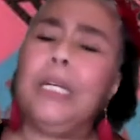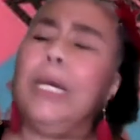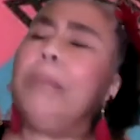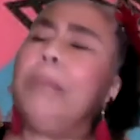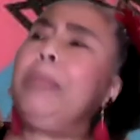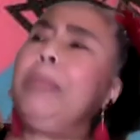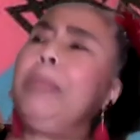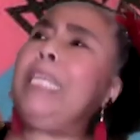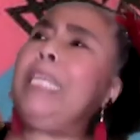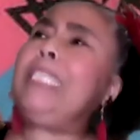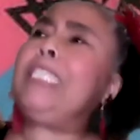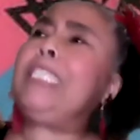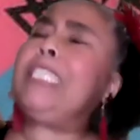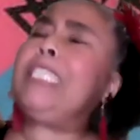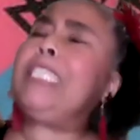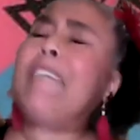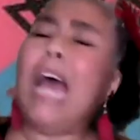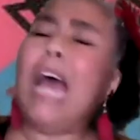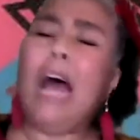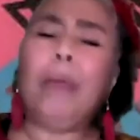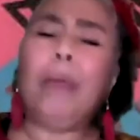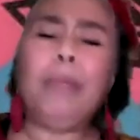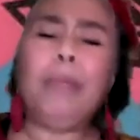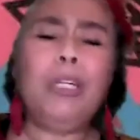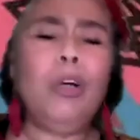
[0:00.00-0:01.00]
Please
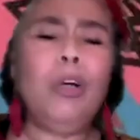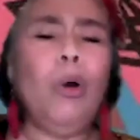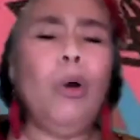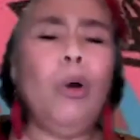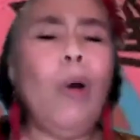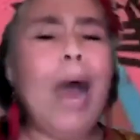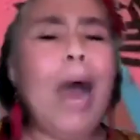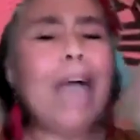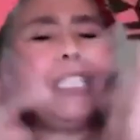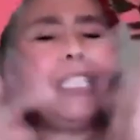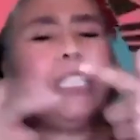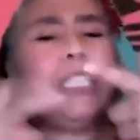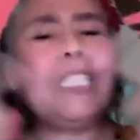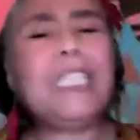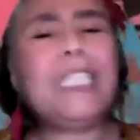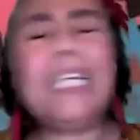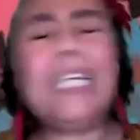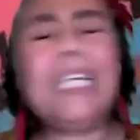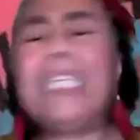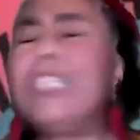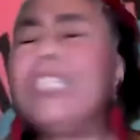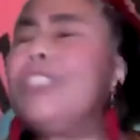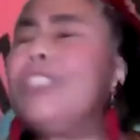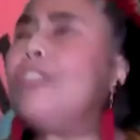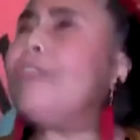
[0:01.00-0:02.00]
tell me who I should get
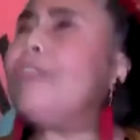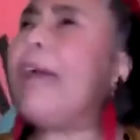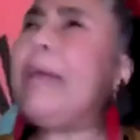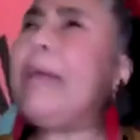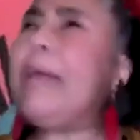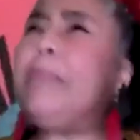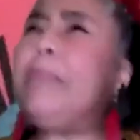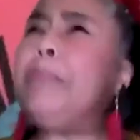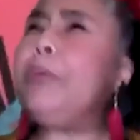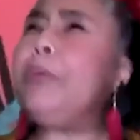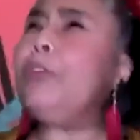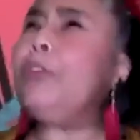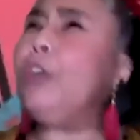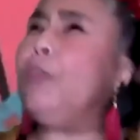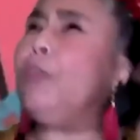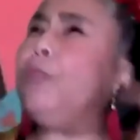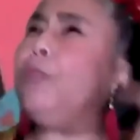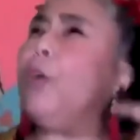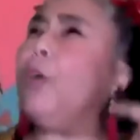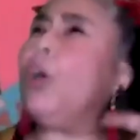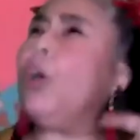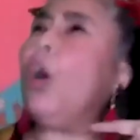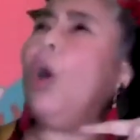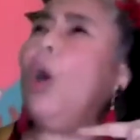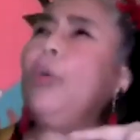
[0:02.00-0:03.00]
this great,
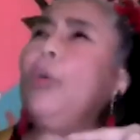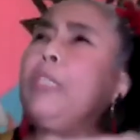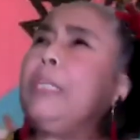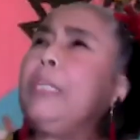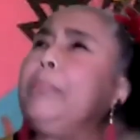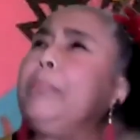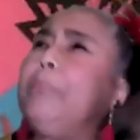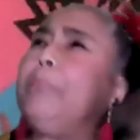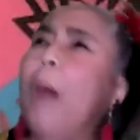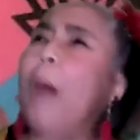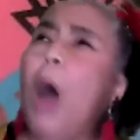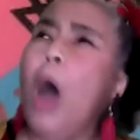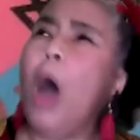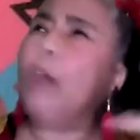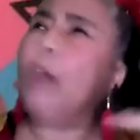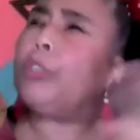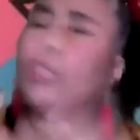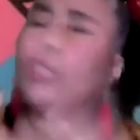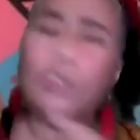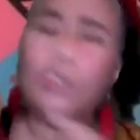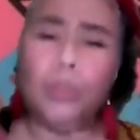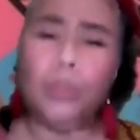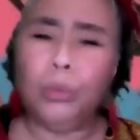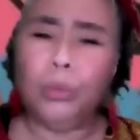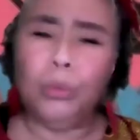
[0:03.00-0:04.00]
beautiful golden ball
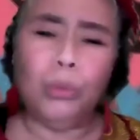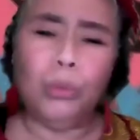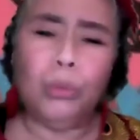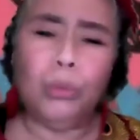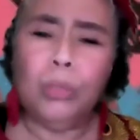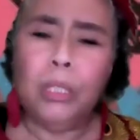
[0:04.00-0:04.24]
to.